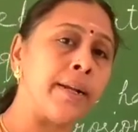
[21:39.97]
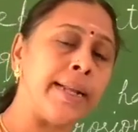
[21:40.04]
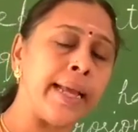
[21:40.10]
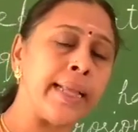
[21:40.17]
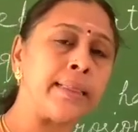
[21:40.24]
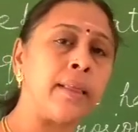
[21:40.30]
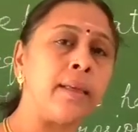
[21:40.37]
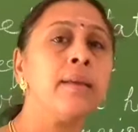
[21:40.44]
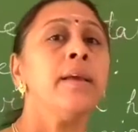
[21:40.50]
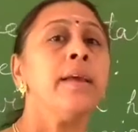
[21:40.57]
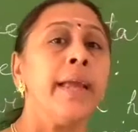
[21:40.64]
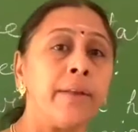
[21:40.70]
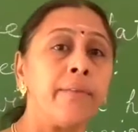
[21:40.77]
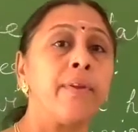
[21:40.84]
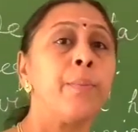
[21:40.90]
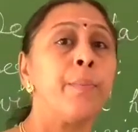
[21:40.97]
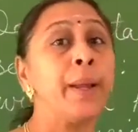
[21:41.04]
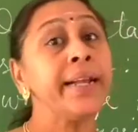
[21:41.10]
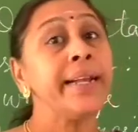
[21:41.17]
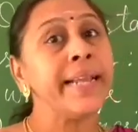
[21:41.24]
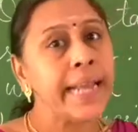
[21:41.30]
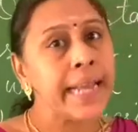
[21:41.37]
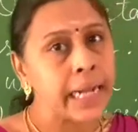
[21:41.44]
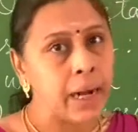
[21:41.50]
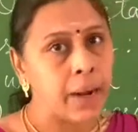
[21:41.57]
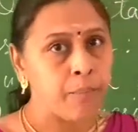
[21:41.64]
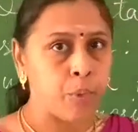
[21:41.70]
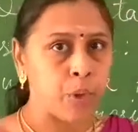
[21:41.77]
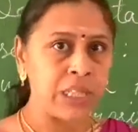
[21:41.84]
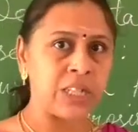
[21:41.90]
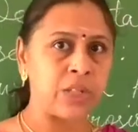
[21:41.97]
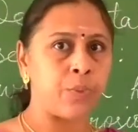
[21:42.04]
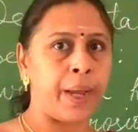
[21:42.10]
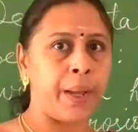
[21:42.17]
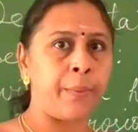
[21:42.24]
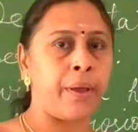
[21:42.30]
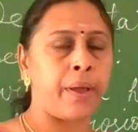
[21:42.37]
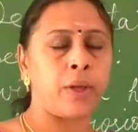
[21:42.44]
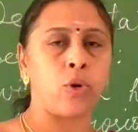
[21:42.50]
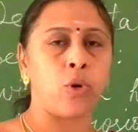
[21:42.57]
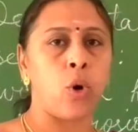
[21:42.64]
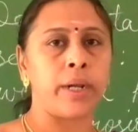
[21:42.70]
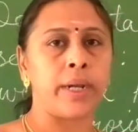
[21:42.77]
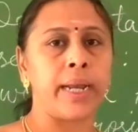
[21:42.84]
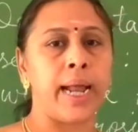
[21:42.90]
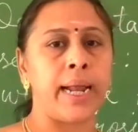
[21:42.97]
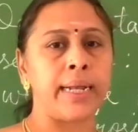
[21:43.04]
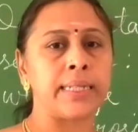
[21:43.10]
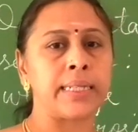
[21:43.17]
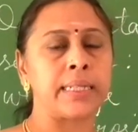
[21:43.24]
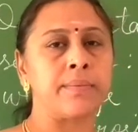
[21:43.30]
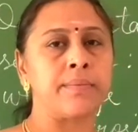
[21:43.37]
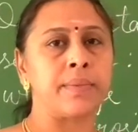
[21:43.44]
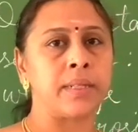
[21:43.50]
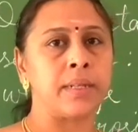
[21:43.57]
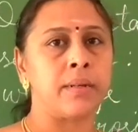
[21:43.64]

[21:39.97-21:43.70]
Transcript: death, it will be decomposed by microorganisms.